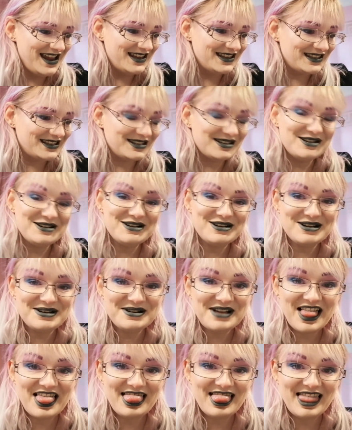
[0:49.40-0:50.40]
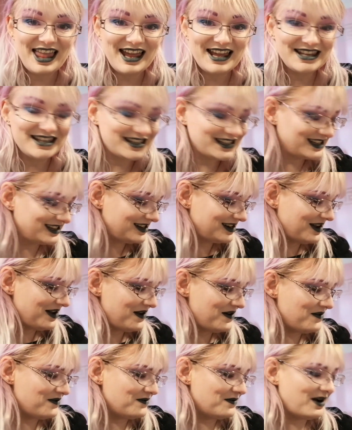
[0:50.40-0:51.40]
So let's
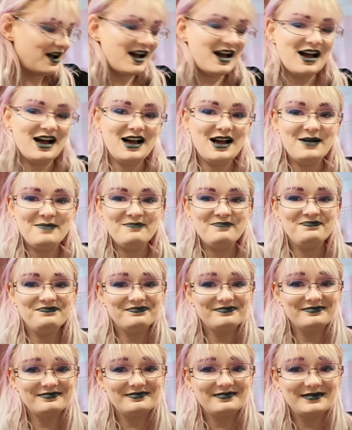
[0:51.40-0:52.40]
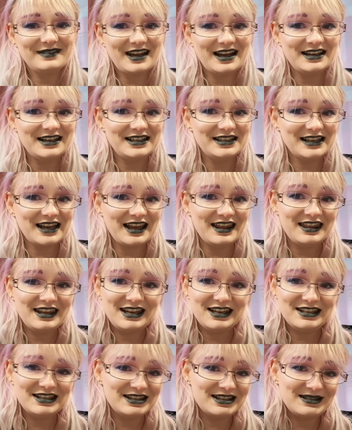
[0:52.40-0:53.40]
go. I did scan
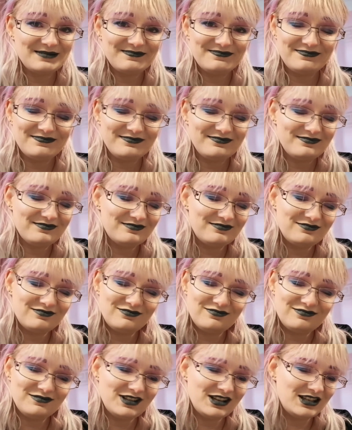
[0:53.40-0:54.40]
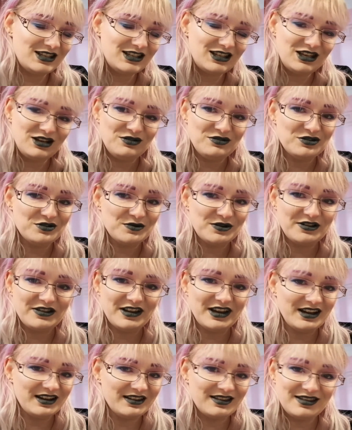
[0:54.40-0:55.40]
this. It's the usual
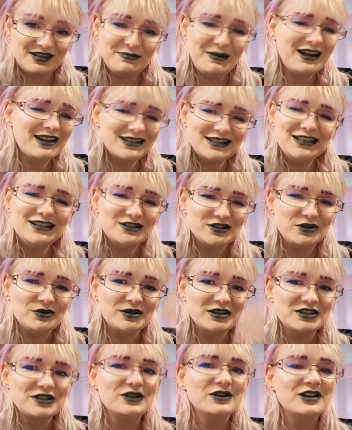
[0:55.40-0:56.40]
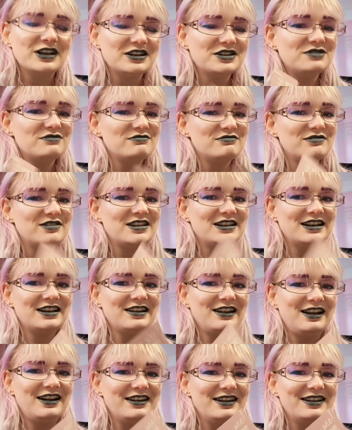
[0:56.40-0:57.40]
thing. The magazine's always good. I do really
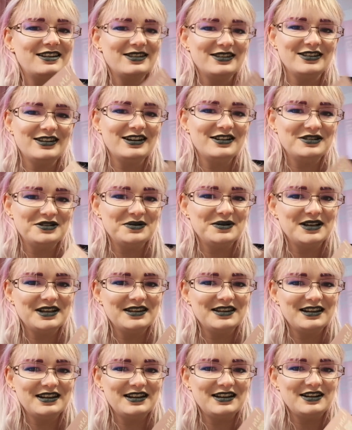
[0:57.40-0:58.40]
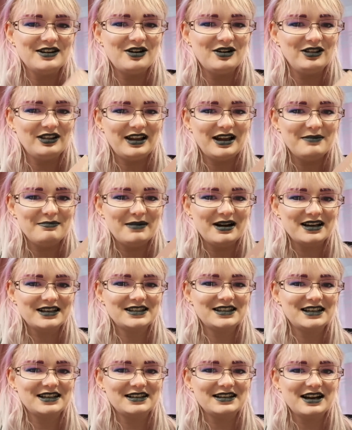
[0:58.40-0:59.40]
like that they're doing the online
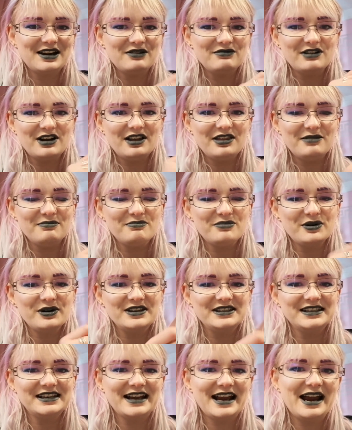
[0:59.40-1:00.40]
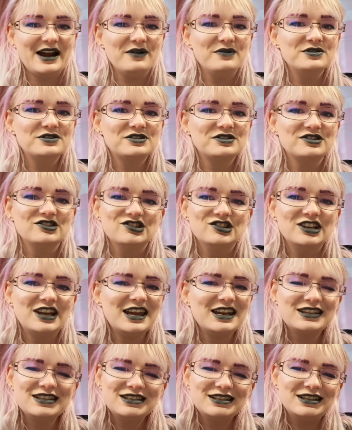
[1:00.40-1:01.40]
magazine now rather than printing it out, because you
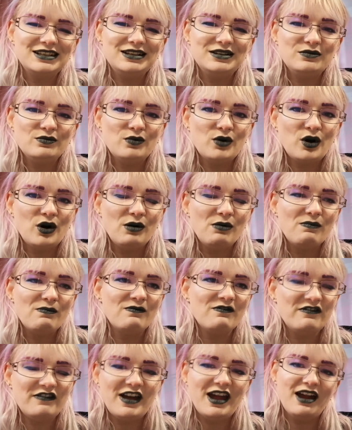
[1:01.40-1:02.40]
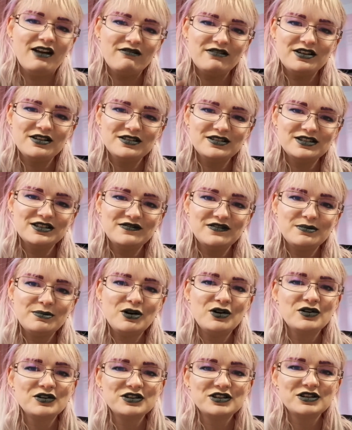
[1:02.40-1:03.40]
get to see what variants of the
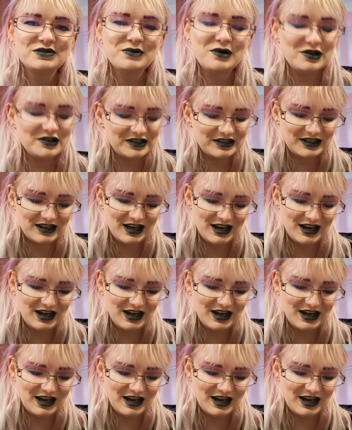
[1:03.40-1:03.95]
box there was.